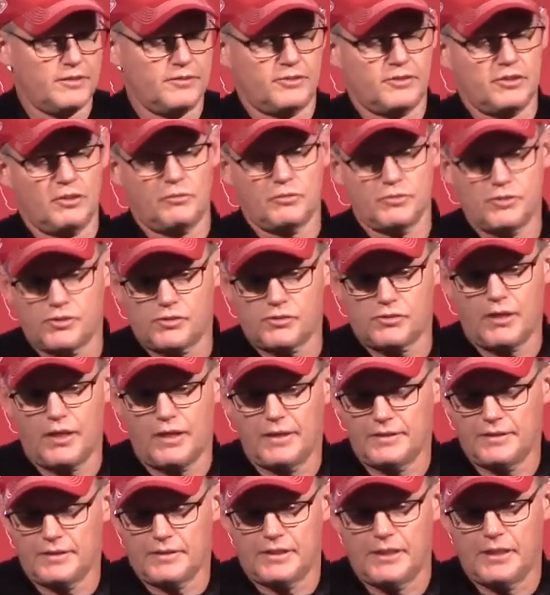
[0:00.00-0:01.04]
And so we're just
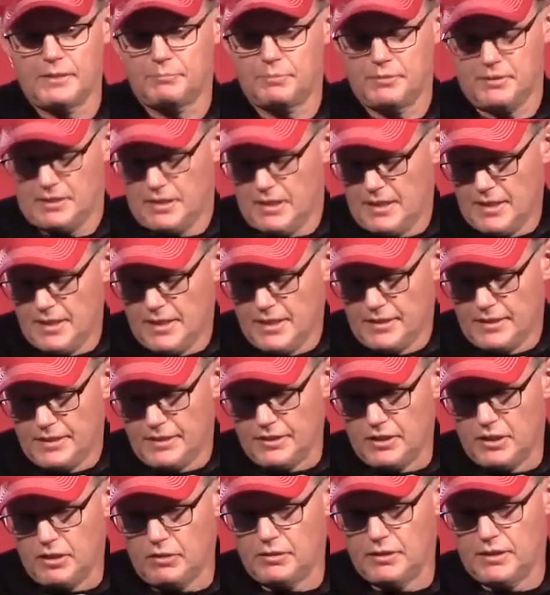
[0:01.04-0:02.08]
trying to keep it,
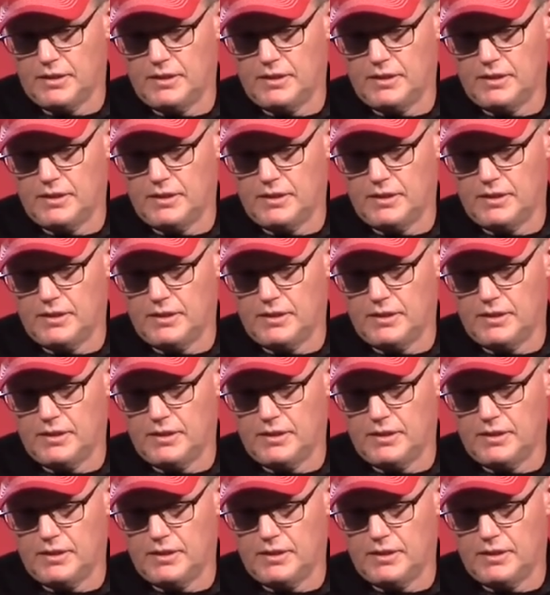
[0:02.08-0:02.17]
you know,